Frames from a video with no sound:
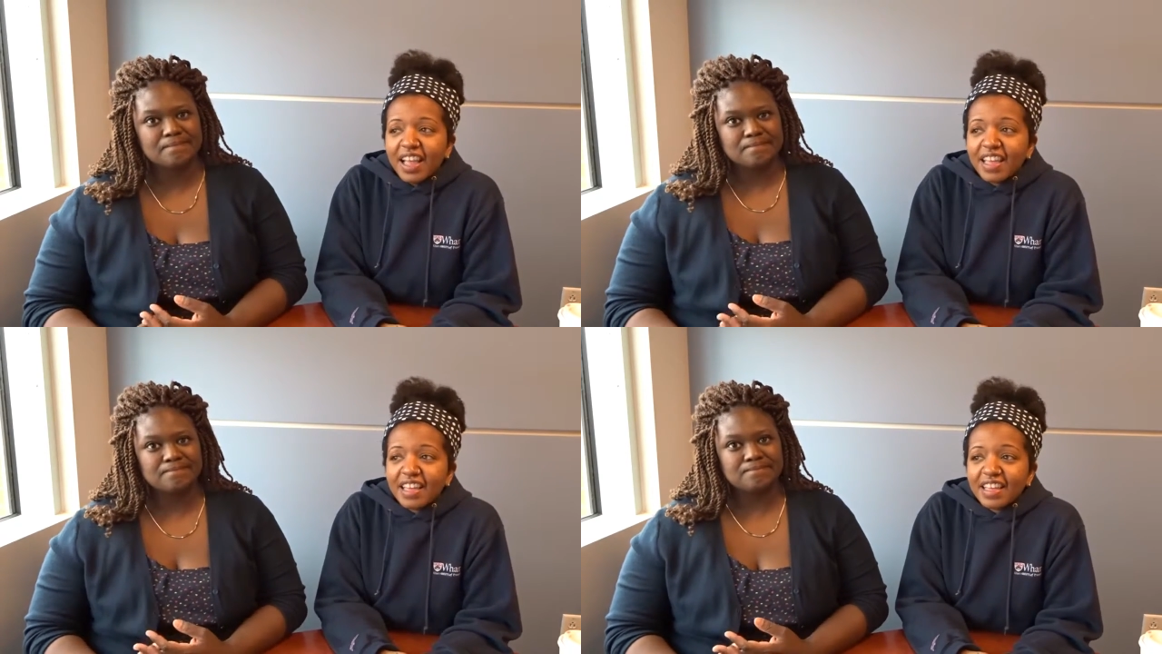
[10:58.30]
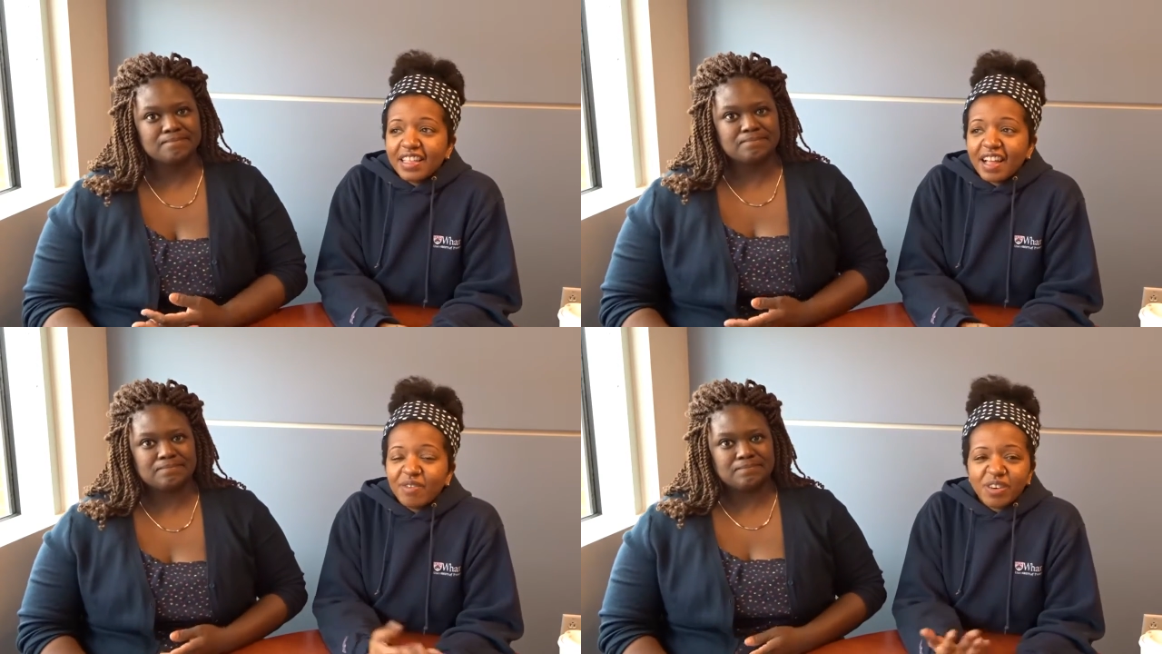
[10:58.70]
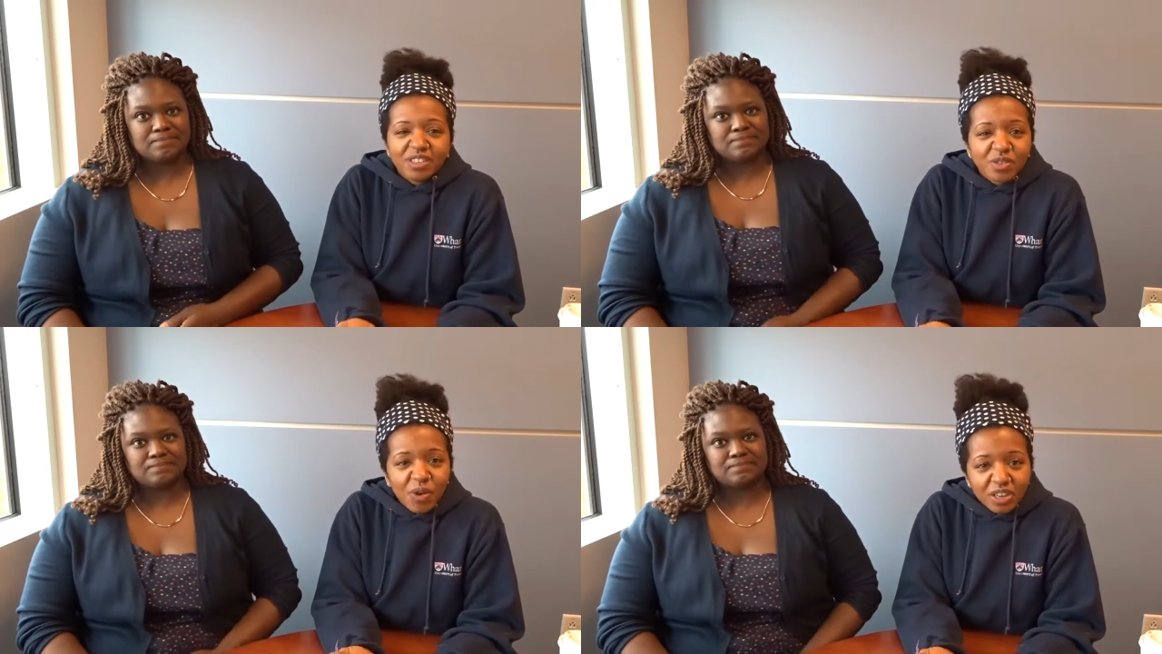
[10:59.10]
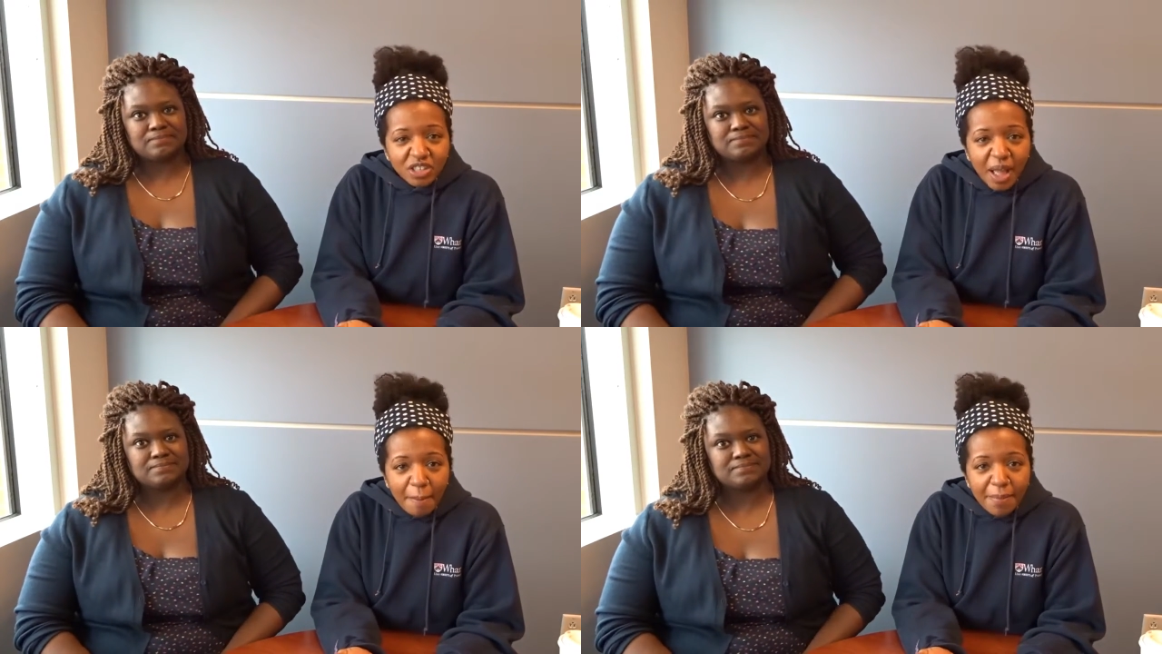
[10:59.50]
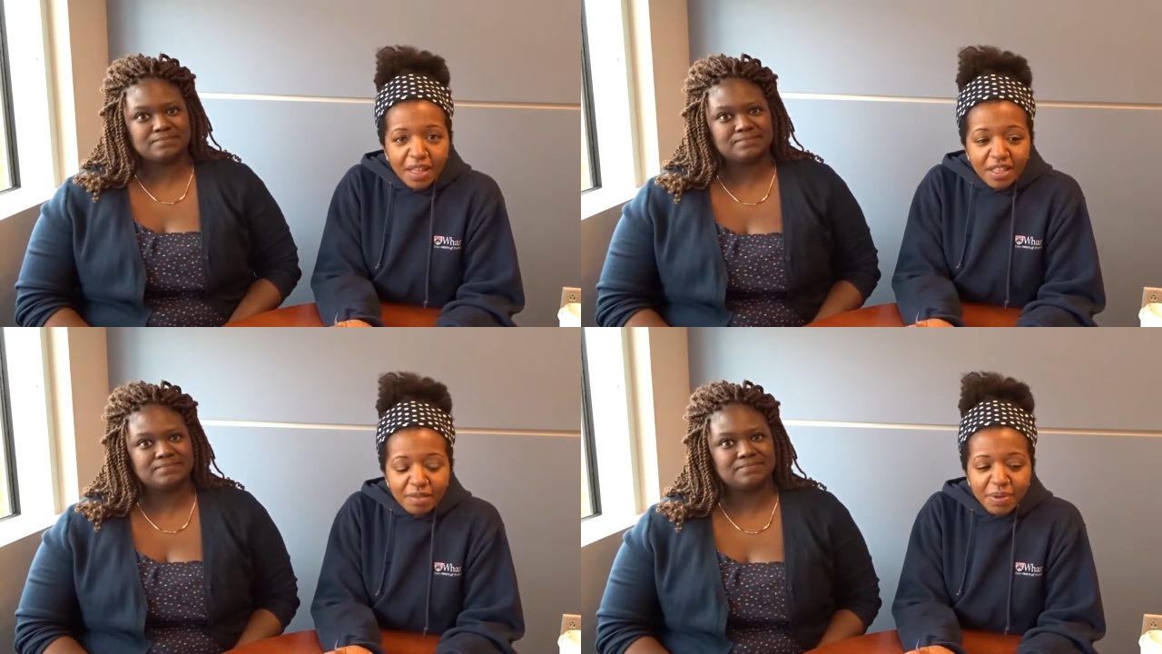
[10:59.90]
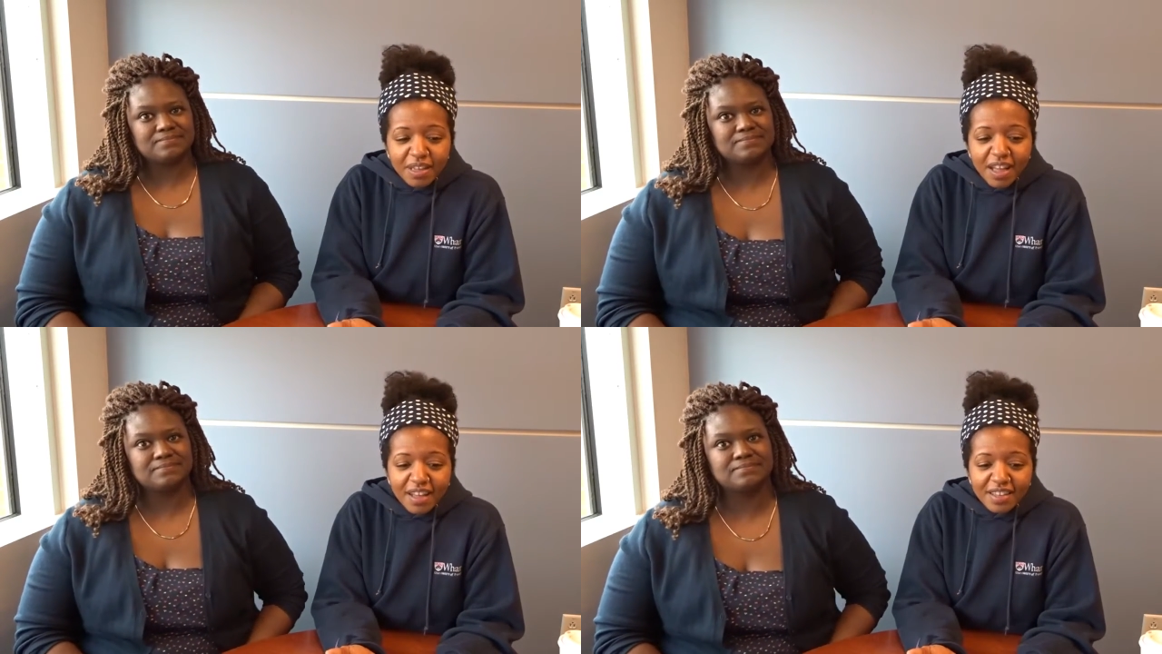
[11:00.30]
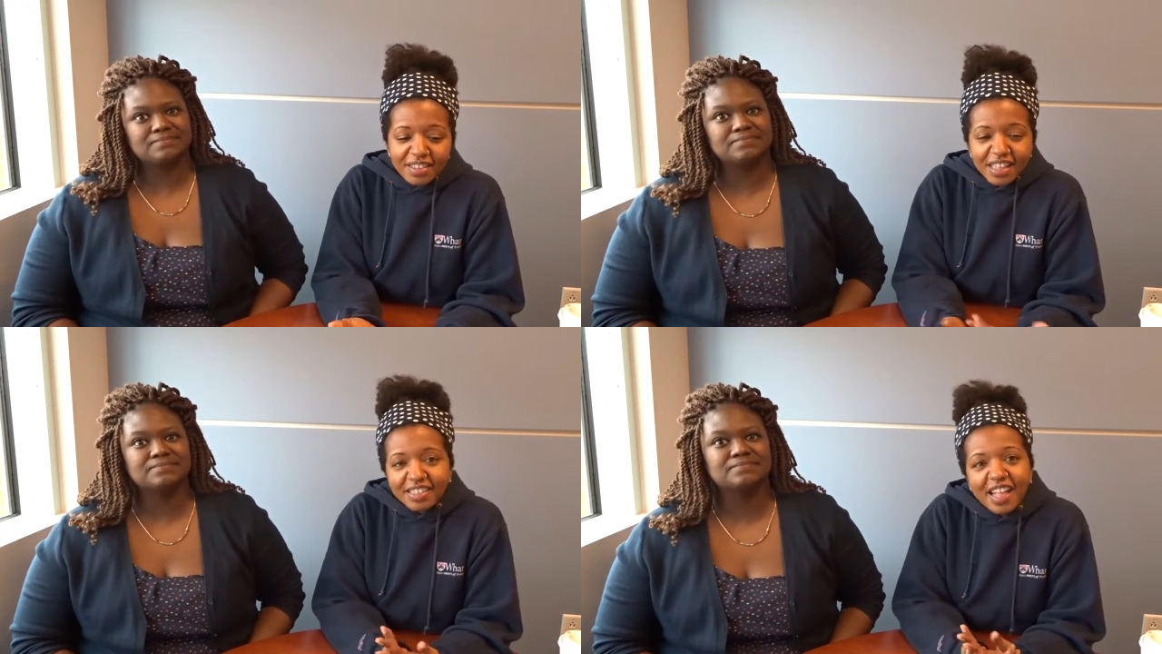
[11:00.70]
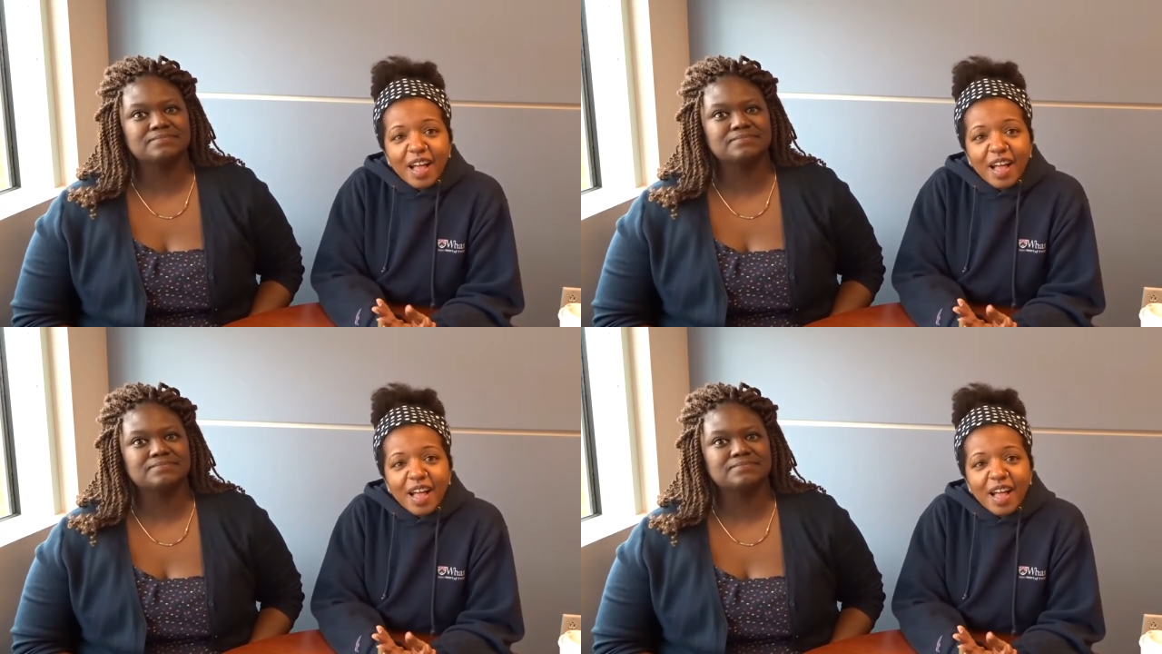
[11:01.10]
Speaker 1: and i want to squash that myth because that's